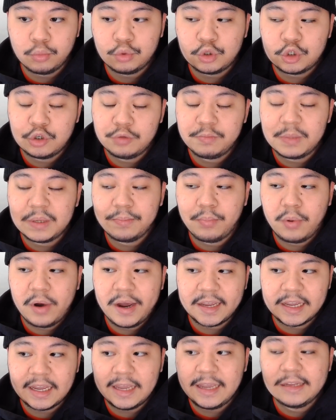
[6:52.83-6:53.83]
we should be
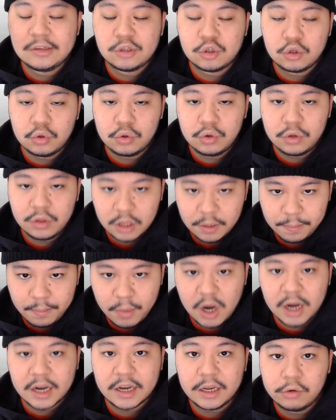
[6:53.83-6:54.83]
buying into the
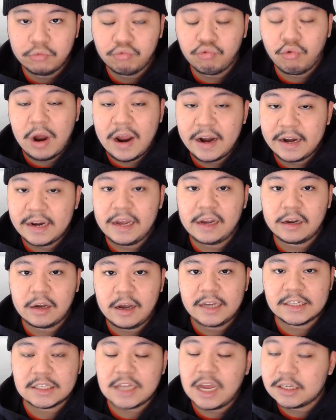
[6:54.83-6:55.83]
market right now, guys,